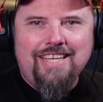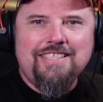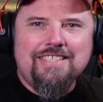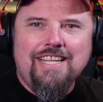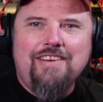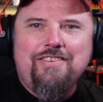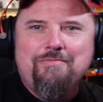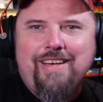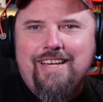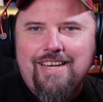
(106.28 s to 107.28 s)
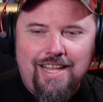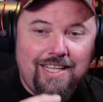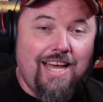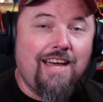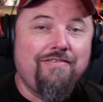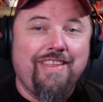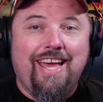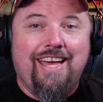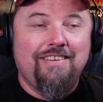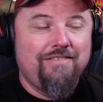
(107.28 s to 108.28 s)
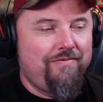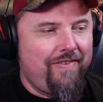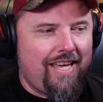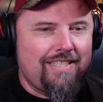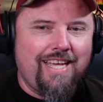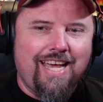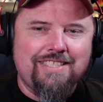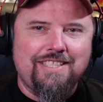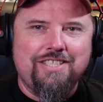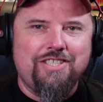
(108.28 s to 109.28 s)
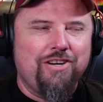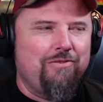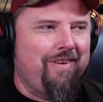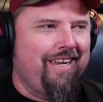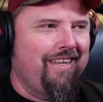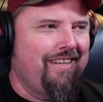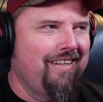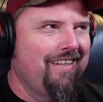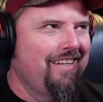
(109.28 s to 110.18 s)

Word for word: I just love it, man. I love that. Fantastic show, man.